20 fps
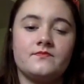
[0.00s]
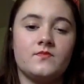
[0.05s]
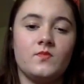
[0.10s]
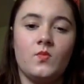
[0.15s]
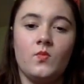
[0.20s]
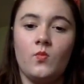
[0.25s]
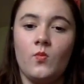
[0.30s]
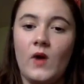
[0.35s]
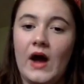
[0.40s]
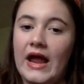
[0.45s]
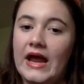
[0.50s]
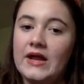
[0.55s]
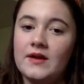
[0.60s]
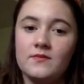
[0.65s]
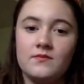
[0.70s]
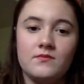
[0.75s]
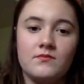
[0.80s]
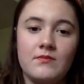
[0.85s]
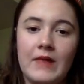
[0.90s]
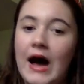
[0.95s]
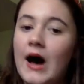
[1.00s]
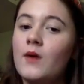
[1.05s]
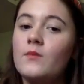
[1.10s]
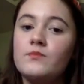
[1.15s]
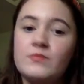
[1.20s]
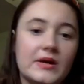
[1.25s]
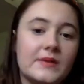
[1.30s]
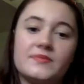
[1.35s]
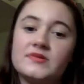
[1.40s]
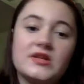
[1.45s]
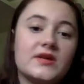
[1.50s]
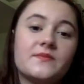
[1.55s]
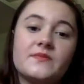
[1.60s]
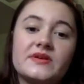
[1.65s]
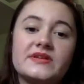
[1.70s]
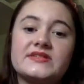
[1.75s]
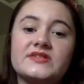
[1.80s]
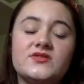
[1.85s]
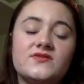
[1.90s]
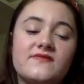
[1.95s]
white Mount
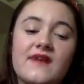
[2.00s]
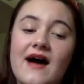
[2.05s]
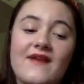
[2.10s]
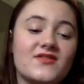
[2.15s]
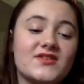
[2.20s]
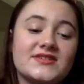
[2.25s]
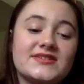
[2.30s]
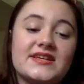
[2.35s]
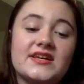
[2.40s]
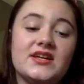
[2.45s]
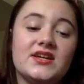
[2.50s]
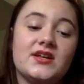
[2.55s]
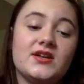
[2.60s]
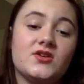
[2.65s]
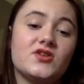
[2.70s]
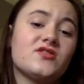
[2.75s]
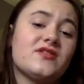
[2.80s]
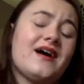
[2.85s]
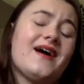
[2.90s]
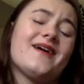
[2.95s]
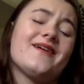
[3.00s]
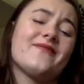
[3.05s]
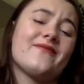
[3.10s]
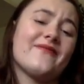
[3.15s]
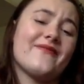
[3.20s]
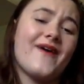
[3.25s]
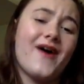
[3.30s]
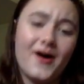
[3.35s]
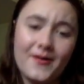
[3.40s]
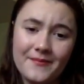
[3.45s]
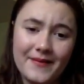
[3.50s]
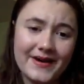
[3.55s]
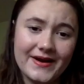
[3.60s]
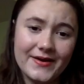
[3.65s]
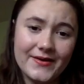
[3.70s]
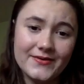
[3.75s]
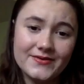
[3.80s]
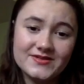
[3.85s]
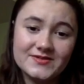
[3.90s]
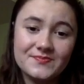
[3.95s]
Pimple-Olympus you've ever seen in your life on my
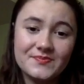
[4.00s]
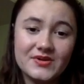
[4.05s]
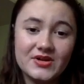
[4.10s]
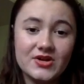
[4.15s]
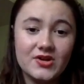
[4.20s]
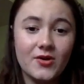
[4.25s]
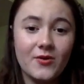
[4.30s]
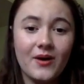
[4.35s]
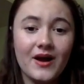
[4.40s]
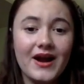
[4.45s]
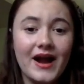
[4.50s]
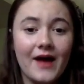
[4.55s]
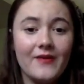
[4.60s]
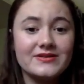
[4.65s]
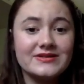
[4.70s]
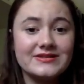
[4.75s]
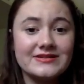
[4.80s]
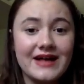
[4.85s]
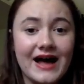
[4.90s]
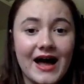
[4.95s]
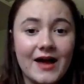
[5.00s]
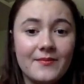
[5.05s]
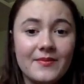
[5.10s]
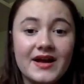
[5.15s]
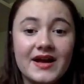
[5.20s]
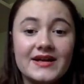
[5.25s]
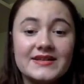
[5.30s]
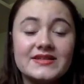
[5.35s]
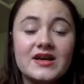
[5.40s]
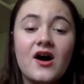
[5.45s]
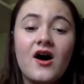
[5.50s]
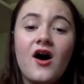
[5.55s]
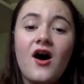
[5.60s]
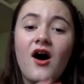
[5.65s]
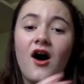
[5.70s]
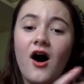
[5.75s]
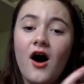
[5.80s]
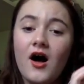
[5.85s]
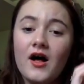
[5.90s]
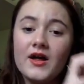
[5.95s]
nose. But you know what? I was glad because
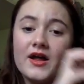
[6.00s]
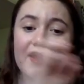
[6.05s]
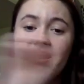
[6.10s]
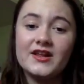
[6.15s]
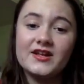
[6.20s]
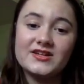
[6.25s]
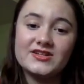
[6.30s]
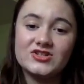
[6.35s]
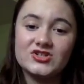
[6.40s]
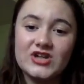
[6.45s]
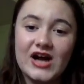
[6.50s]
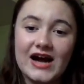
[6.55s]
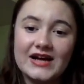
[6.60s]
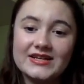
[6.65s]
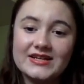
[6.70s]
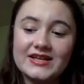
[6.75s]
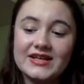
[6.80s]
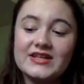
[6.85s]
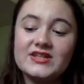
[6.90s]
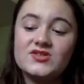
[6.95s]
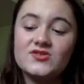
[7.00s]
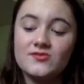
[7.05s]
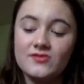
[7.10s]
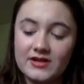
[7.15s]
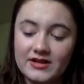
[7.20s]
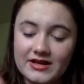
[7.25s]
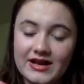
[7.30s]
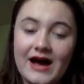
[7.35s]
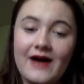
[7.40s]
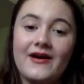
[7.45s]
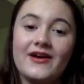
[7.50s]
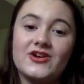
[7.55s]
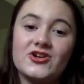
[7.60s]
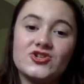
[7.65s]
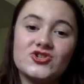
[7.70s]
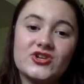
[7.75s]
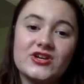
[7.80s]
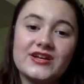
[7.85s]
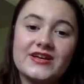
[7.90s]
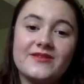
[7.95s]
it had extracted it so that now I
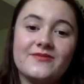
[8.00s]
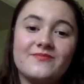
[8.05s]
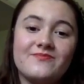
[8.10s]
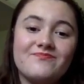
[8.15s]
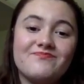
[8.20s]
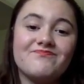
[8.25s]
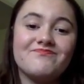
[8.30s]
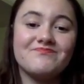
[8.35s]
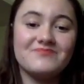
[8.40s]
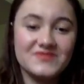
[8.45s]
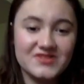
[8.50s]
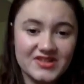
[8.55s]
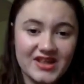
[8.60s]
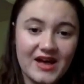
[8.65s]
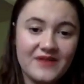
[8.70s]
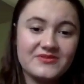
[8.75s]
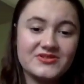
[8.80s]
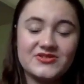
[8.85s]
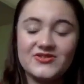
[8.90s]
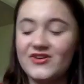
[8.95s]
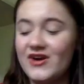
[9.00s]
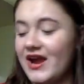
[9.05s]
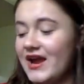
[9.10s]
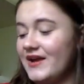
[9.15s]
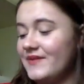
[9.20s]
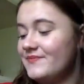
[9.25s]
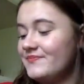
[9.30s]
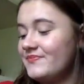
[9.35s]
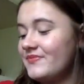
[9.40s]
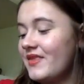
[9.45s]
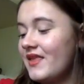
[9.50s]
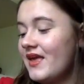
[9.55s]
could treat it. So that was great.